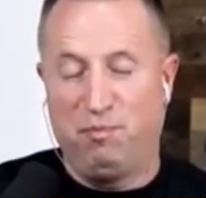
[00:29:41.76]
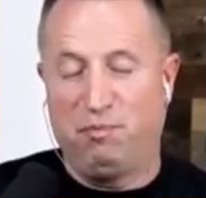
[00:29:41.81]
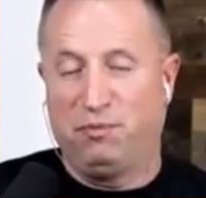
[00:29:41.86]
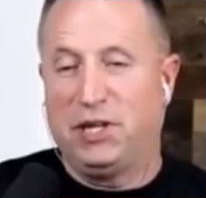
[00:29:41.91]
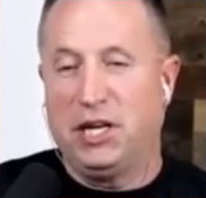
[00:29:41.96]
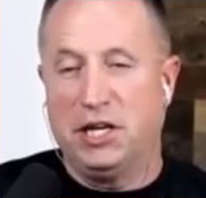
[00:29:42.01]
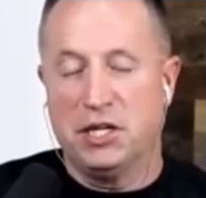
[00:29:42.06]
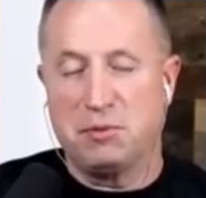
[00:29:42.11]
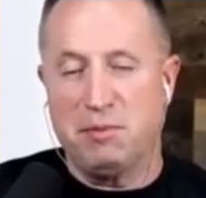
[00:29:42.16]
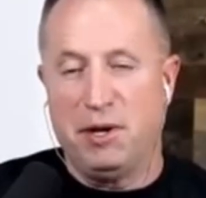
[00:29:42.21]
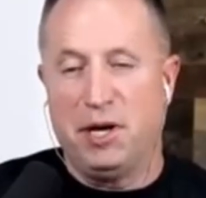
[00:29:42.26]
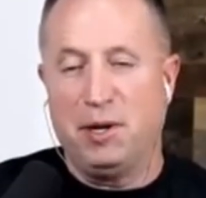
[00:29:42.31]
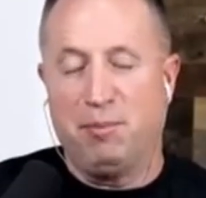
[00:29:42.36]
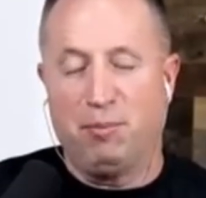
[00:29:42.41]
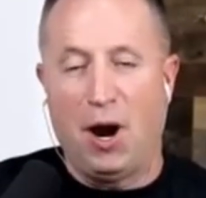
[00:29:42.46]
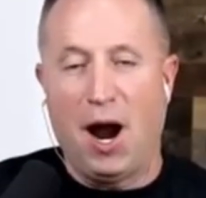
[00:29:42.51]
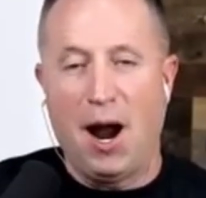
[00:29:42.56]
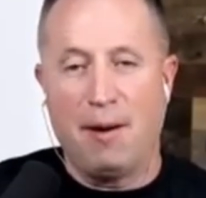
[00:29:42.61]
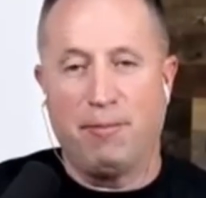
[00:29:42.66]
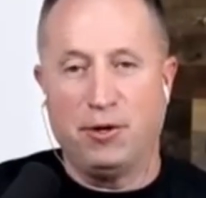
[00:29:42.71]
get as many
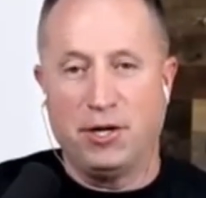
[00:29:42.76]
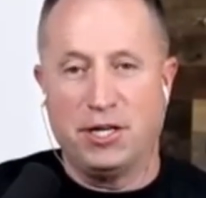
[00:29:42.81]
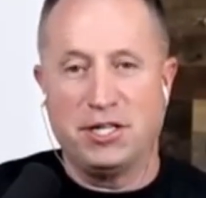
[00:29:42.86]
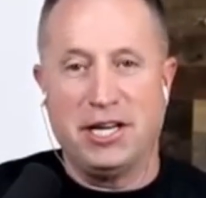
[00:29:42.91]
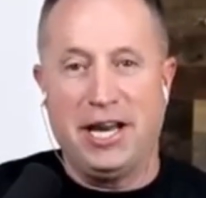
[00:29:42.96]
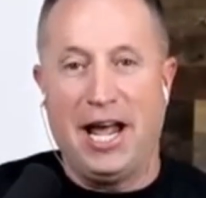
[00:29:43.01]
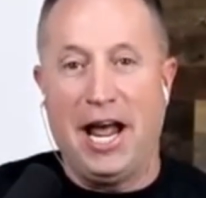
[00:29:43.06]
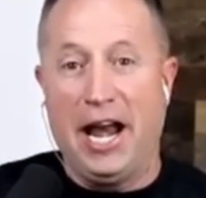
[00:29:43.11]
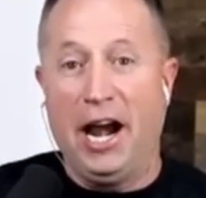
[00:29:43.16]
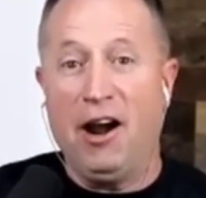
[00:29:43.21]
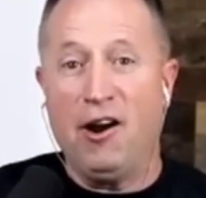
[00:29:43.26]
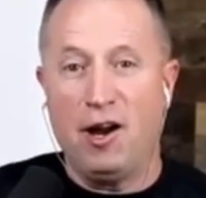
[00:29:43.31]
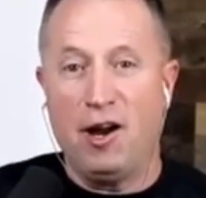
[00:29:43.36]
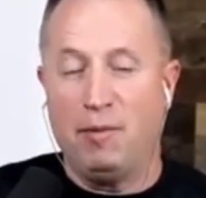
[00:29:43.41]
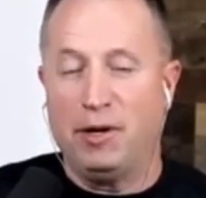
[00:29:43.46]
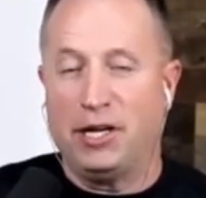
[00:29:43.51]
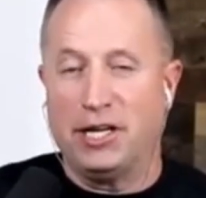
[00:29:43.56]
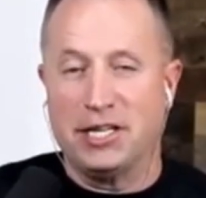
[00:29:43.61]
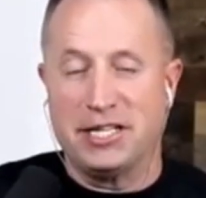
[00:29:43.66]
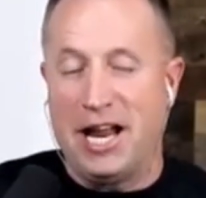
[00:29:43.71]
properties in that area
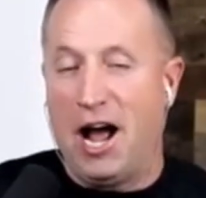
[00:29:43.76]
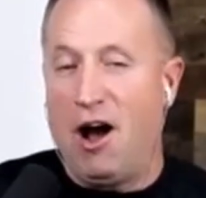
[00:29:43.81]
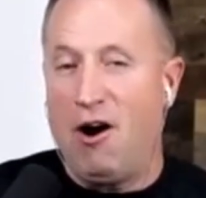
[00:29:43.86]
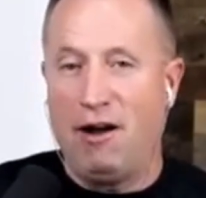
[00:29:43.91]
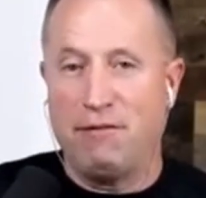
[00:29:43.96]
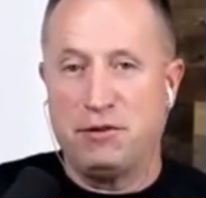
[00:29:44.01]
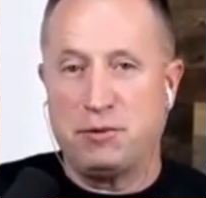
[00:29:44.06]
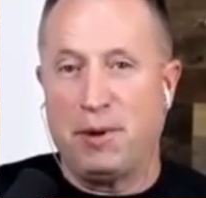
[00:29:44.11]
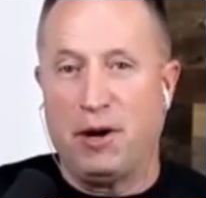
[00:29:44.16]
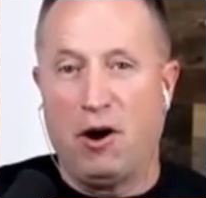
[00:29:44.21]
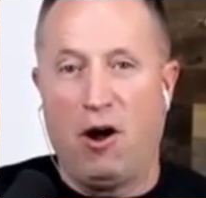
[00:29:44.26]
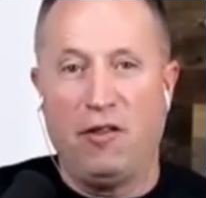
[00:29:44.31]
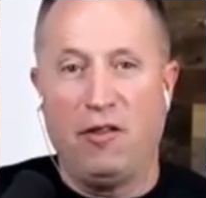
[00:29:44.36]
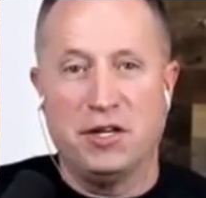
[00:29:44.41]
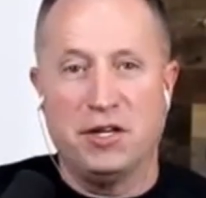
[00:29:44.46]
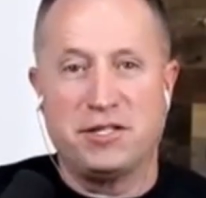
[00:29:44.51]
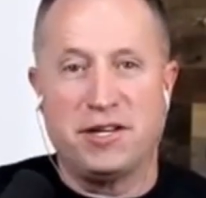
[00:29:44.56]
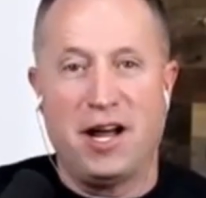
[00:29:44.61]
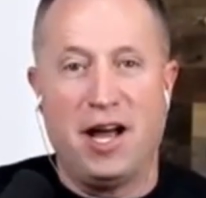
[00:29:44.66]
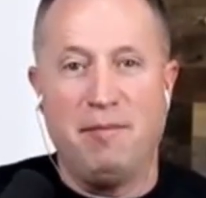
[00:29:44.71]
because now I've spent all this
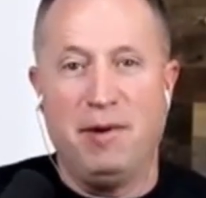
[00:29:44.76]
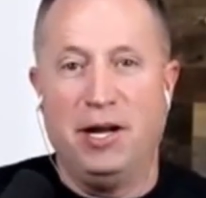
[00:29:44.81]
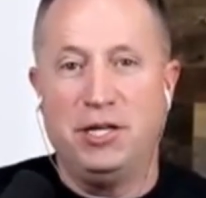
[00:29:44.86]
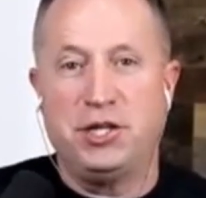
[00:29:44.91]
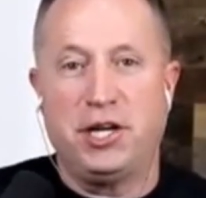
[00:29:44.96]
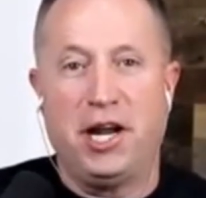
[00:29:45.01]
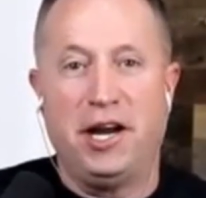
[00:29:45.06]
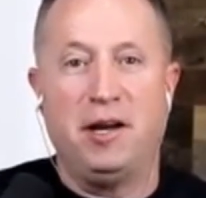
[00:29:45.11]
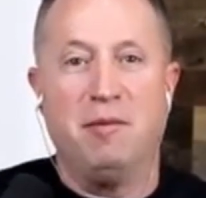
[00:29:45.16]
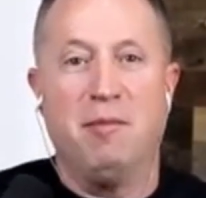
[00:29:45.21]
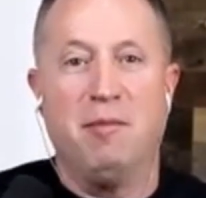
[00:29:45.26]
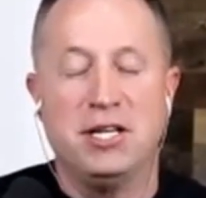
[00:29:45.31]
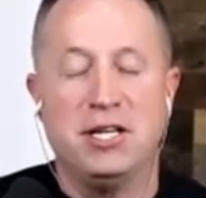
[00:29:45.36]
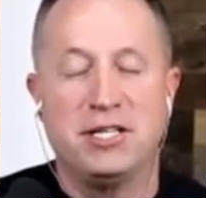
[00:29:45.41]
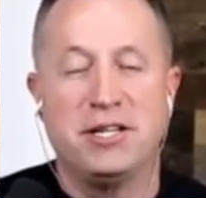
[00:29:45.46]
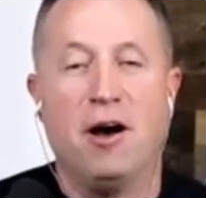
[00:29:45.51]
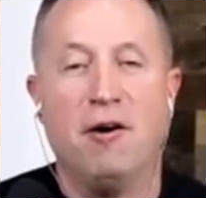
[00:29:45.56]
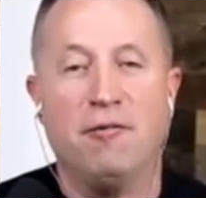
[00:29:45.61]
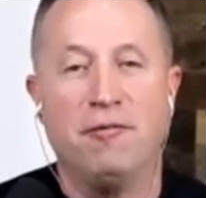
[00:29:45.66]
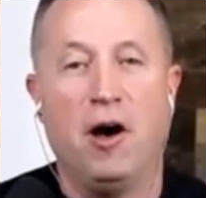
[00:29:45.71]
time educating
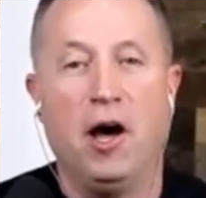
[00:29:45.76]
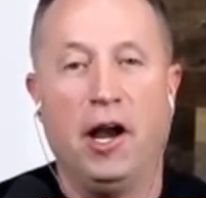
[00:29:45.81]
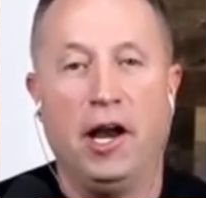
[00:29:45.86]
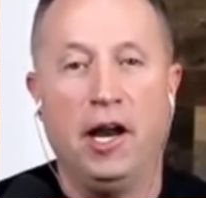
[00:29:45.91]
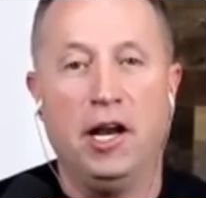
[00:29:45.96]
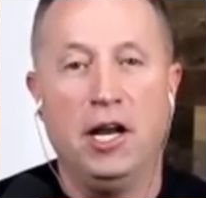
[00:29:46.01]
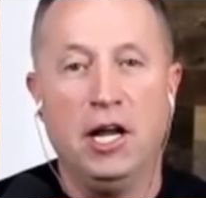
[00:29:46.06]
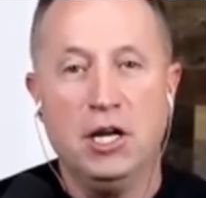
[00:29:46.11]
myself on it.